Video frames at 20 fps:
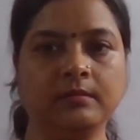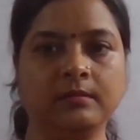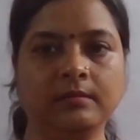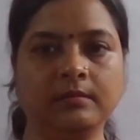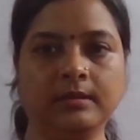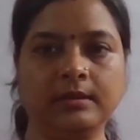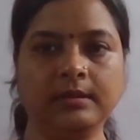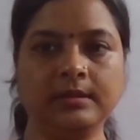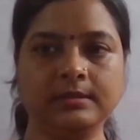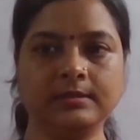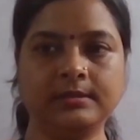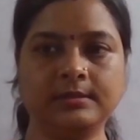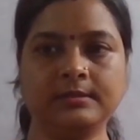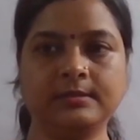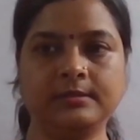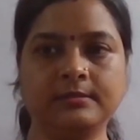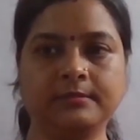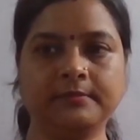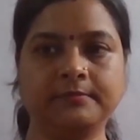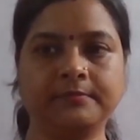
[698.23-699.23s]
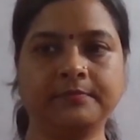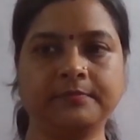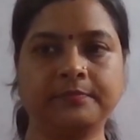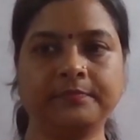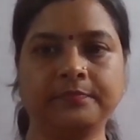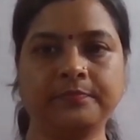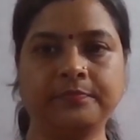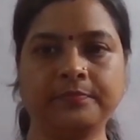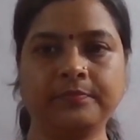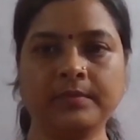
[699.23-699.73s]
Yes.
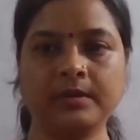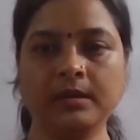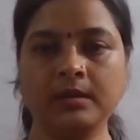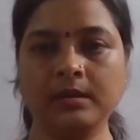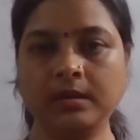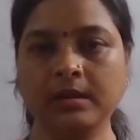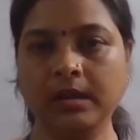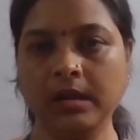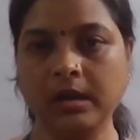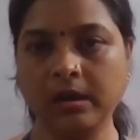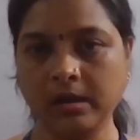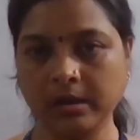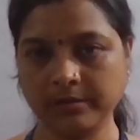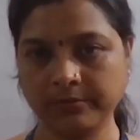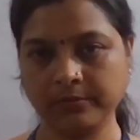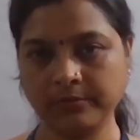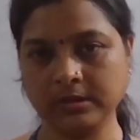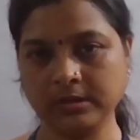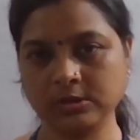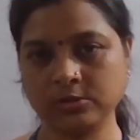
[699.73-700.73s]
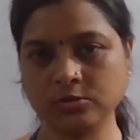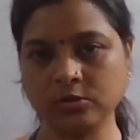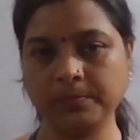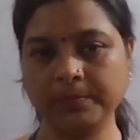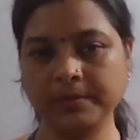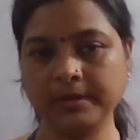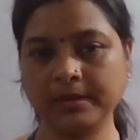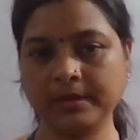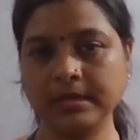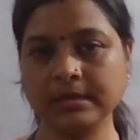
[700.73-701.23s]
Now our first
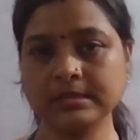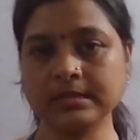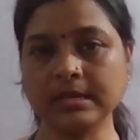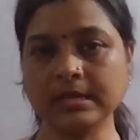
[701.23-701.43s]
topic is